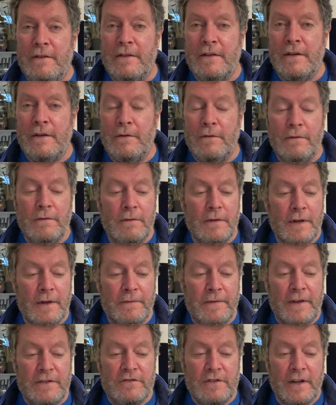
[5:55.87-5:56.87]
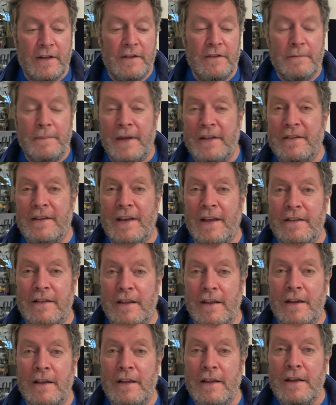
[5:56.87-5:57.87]
to a fast track inspector
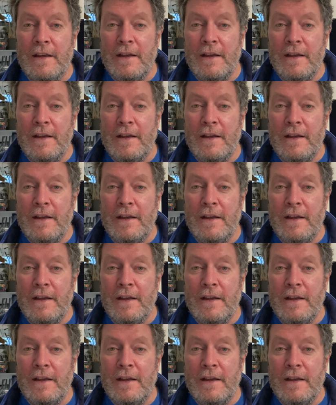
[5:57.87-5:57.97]
candidate.